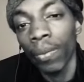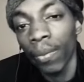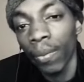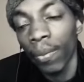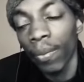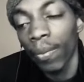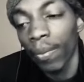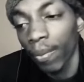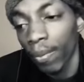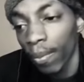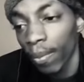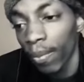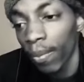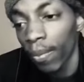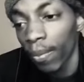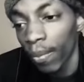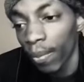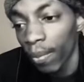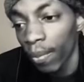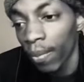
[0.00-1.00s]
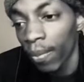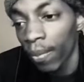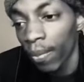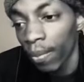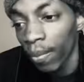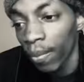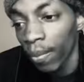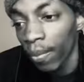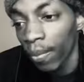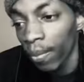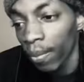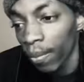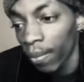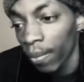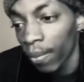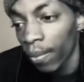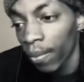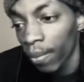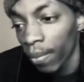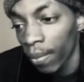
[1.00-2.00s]

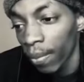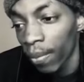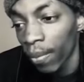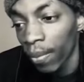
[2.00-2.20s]
(silence)